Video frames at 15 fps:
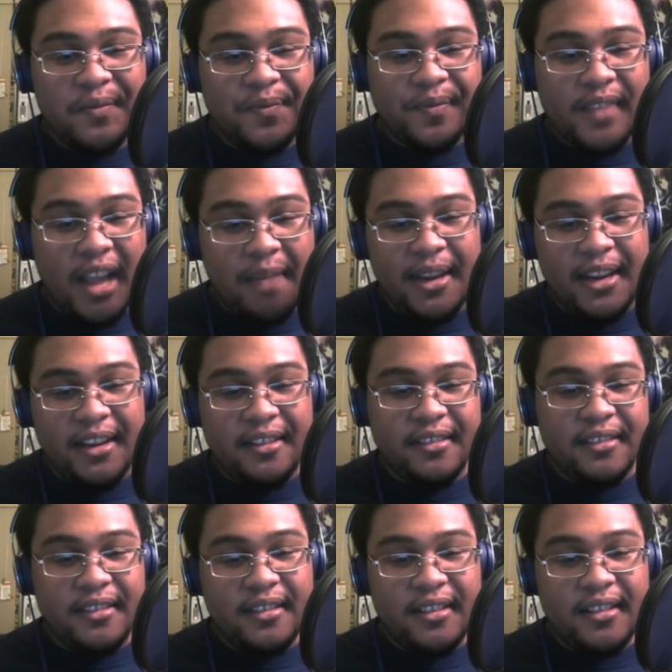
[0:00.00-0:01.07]
I mean,
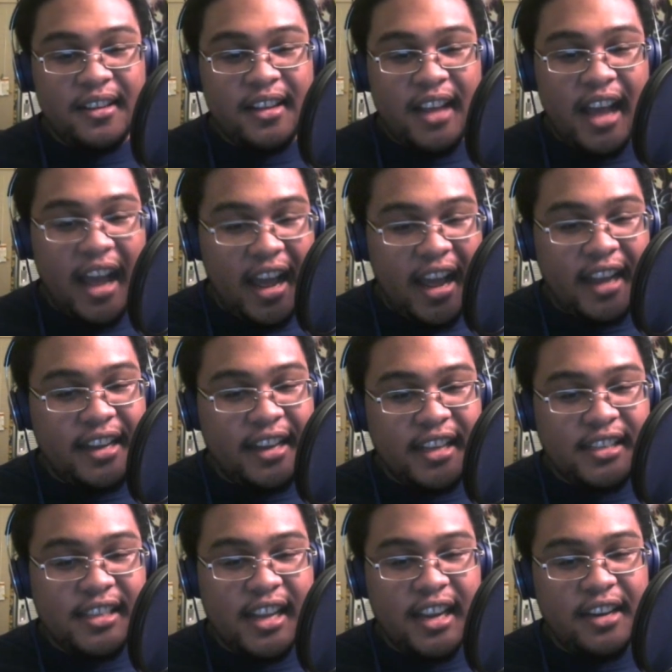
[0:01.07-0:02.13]
I
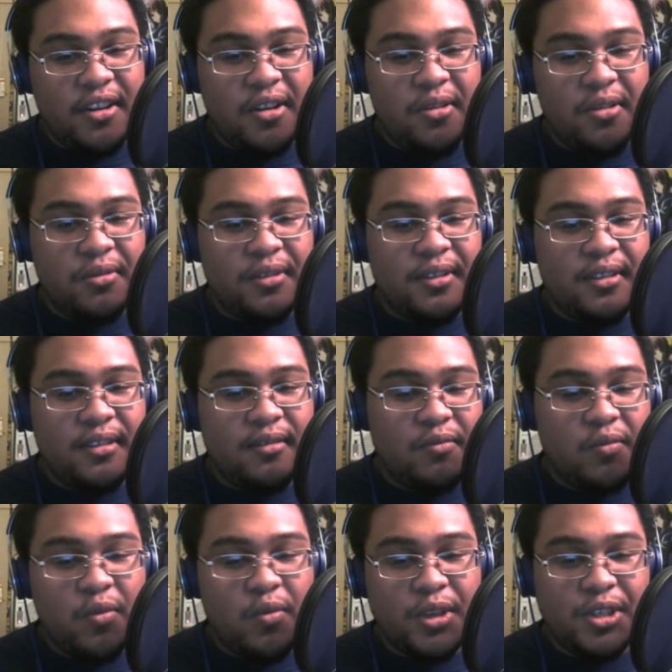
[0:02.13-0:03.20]
guess I know
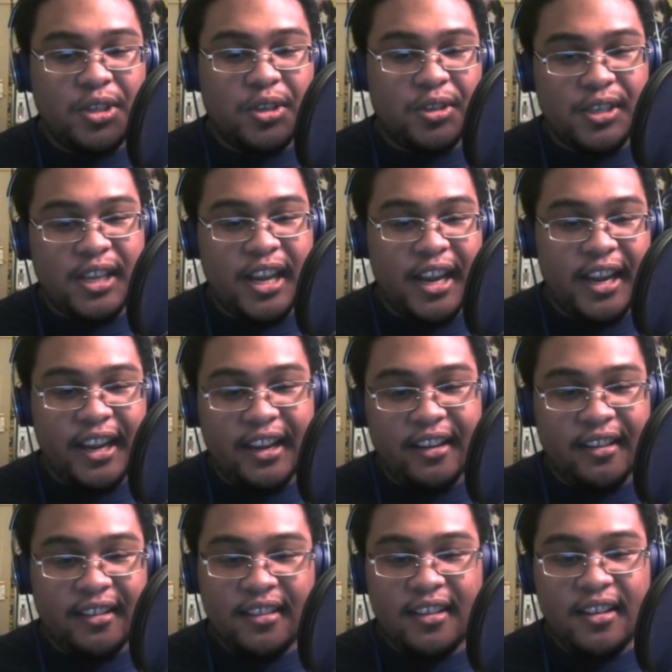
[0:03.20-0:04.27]
what you're saying.
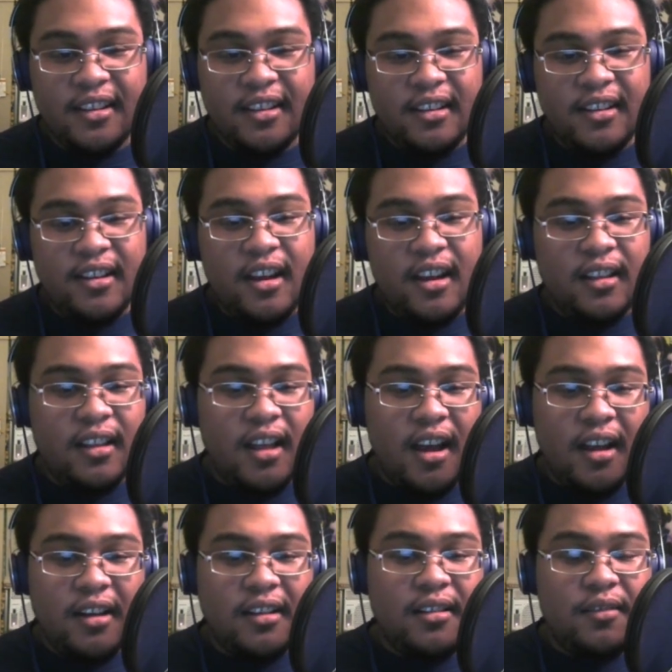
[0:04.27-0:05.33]
A
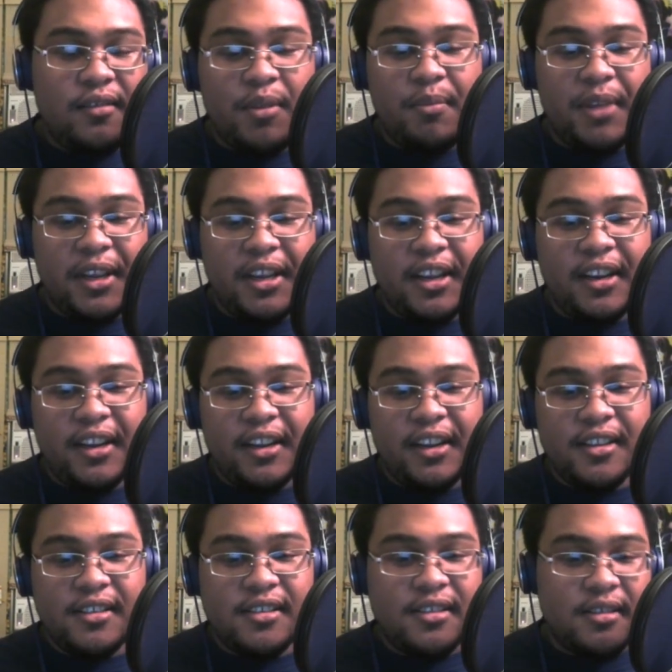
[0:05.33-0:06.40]
lot of the beginning
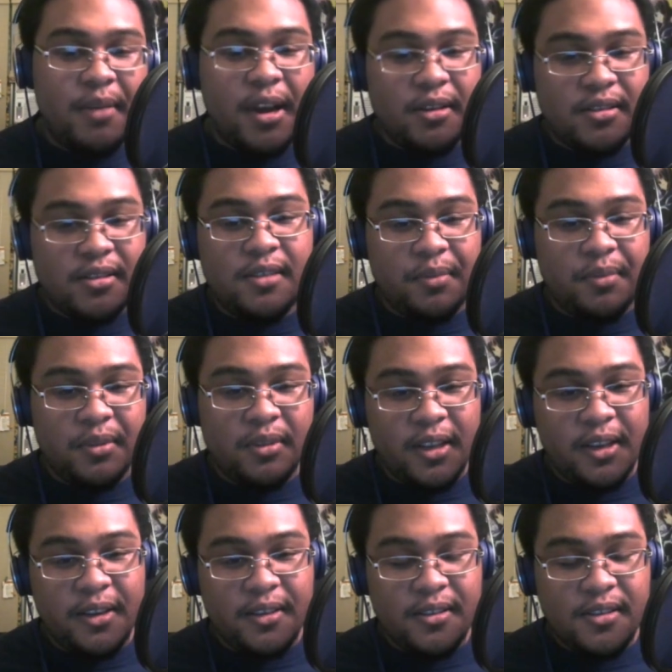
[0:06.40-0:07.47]
is about simple
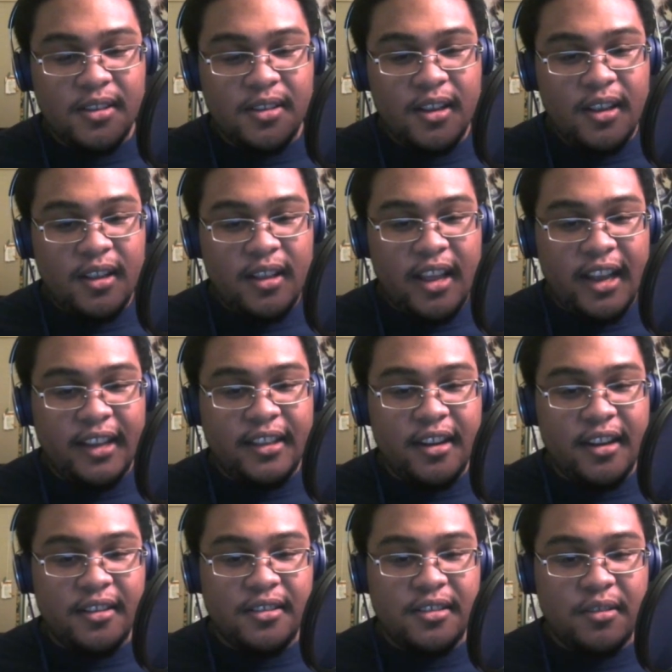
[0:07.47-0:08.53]
things. Like,
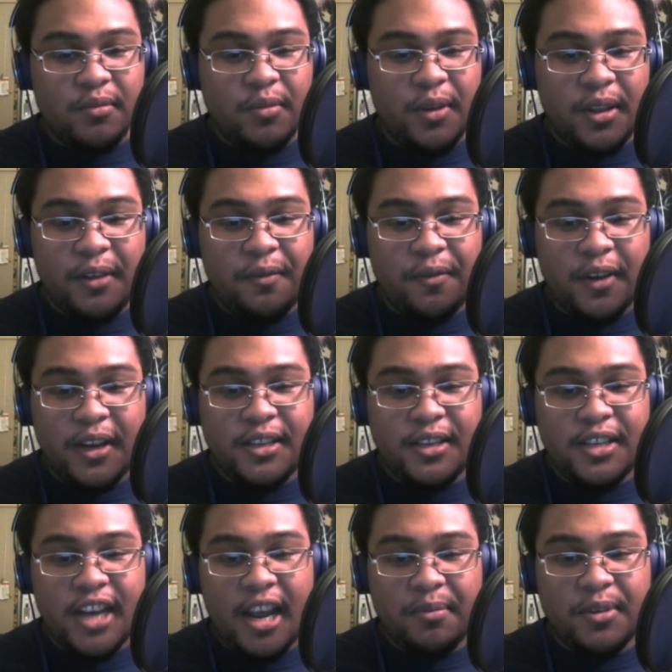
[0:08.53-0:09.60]
there's a really funny
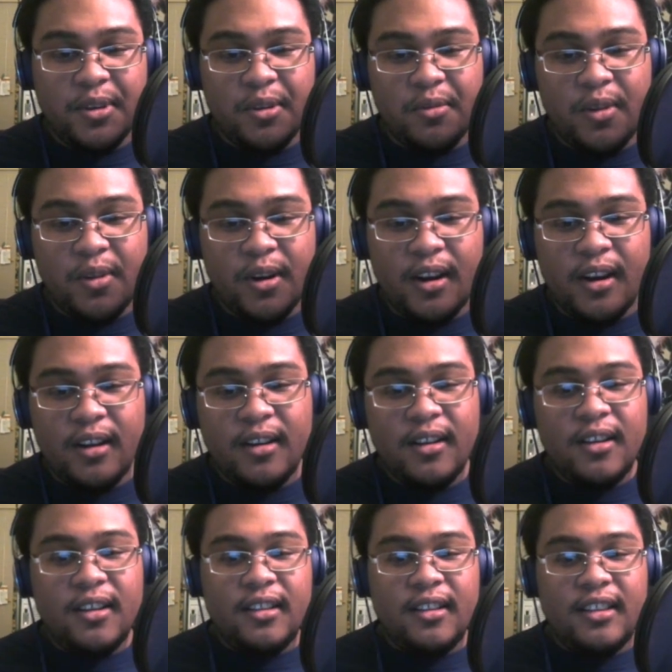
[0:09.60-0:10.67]
chapter where
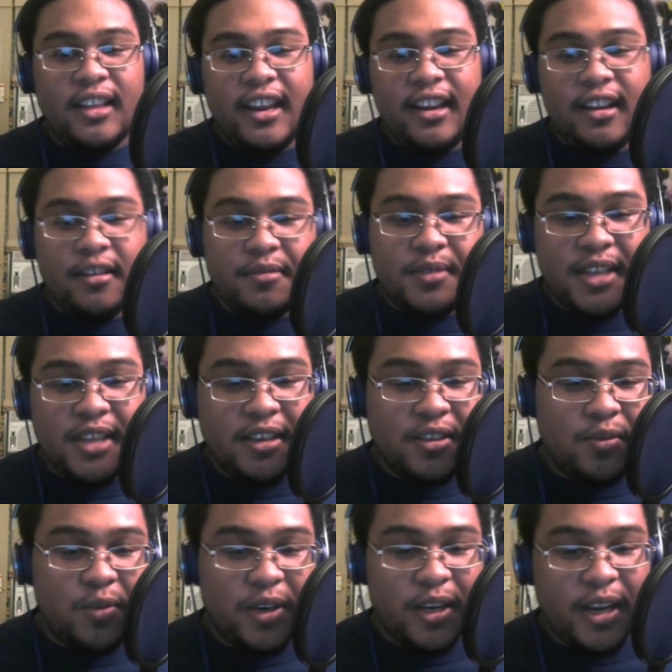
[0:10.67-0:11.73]
they obsess
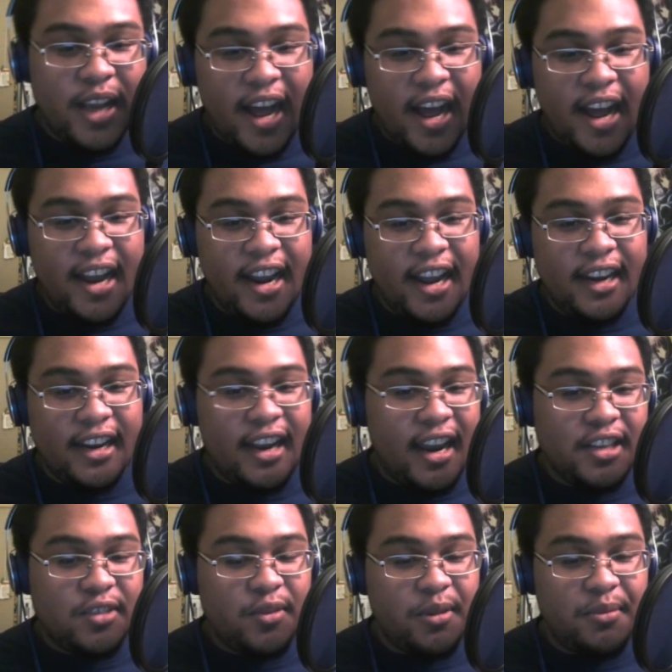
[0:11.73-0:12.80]
with a guy at an
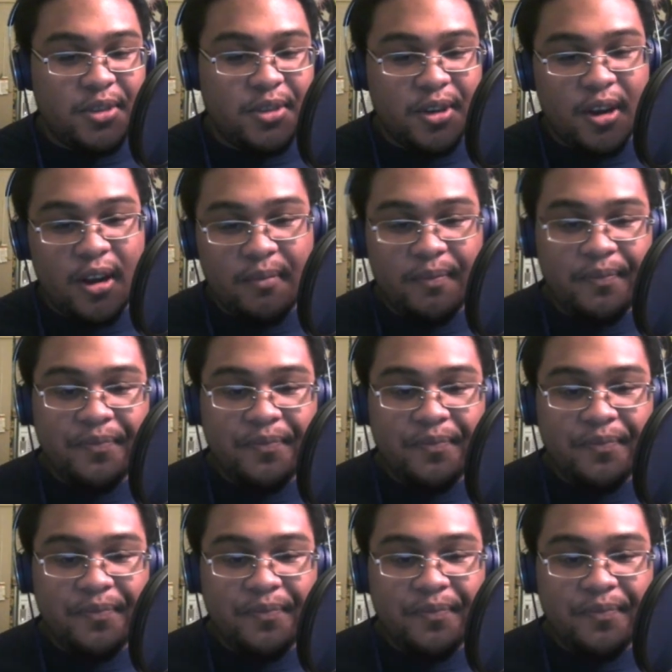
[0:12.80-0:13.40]
ice cream shop.